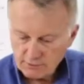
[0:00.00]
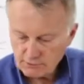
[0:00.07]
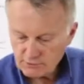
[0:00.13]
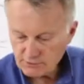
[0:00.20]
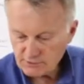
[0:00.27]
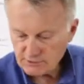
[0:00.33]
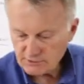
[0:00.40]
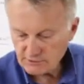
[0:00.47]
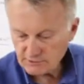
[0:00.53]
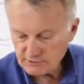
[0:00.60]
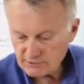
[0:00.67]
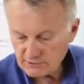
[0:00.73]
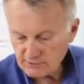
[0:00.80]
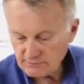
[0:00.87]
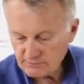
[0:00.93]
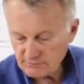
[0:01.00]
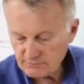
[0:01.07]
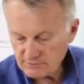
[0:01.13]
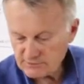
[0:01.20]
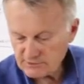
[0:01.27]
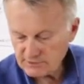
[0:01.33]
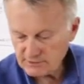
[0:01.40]
you should
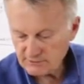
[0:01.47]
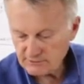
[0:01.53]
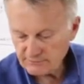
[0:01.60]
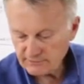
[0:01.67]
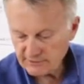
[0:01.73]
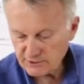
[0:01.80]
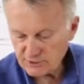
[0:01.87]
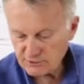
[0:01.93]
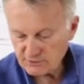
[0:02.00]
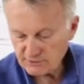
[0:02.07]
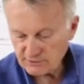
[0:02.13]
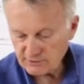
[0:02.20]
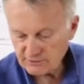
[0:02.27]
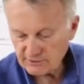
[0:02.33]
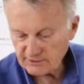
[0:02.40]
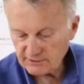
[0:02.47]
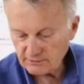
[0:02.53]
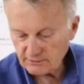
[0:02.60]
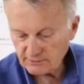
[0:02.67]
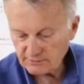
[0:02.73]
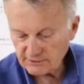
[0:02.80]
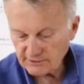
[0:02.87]
see a deflection in the needle on the